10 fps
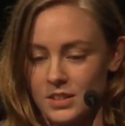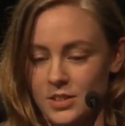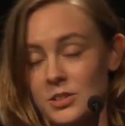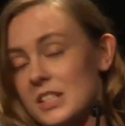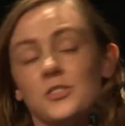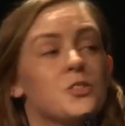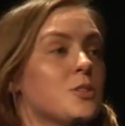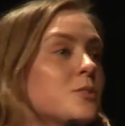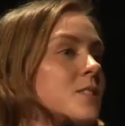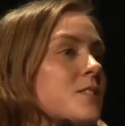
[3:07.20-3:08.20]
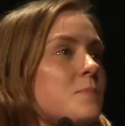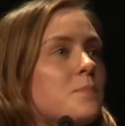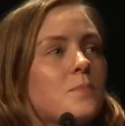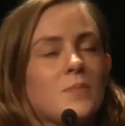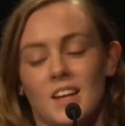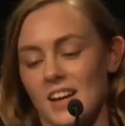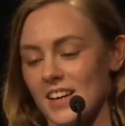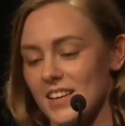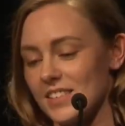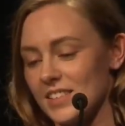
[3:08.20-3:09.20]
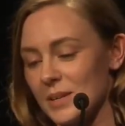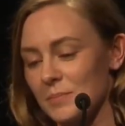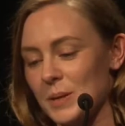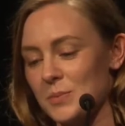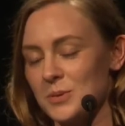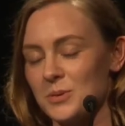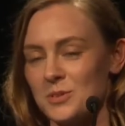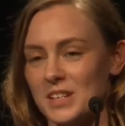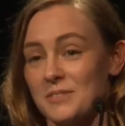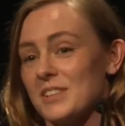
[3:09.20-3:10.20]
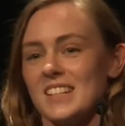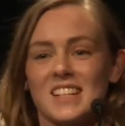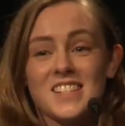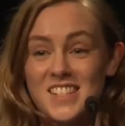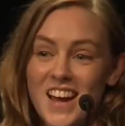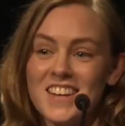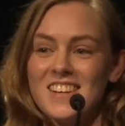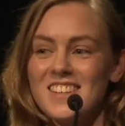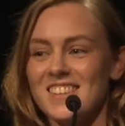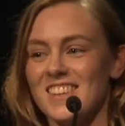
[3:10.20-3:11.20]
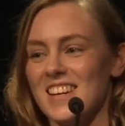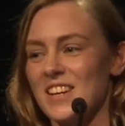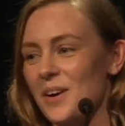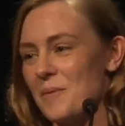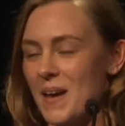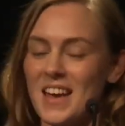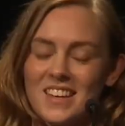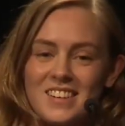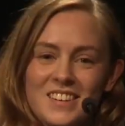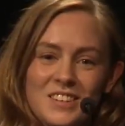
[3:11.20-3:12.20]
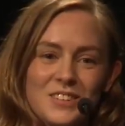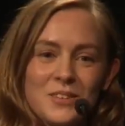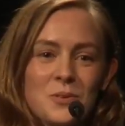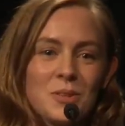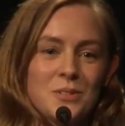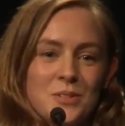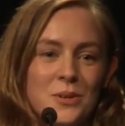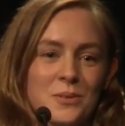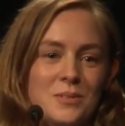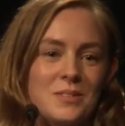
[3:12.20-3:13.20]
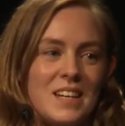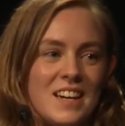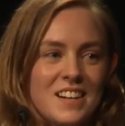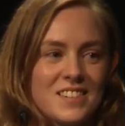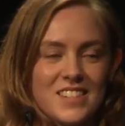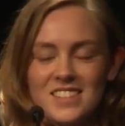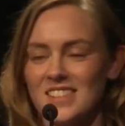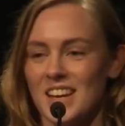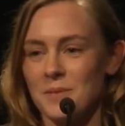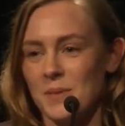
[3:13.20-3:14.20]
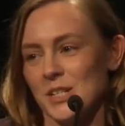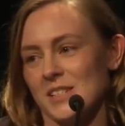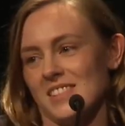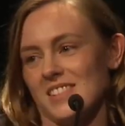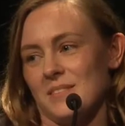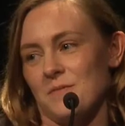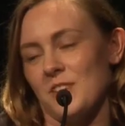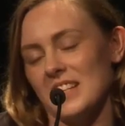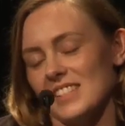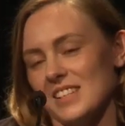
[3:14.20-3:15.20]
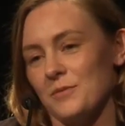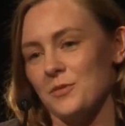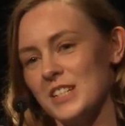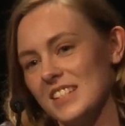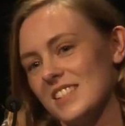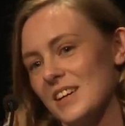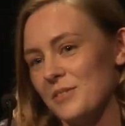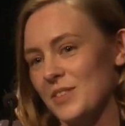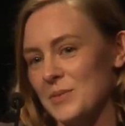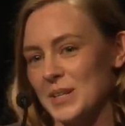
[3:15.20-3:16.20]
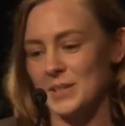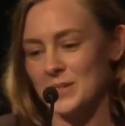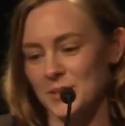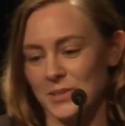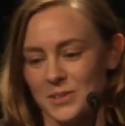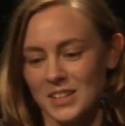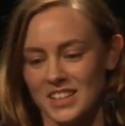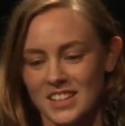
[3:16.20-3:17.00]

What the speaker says: So these new tools. Some people get really excited and think, oh man, look at all those cool layouts and animations and fancy, freaky stuff that we can do.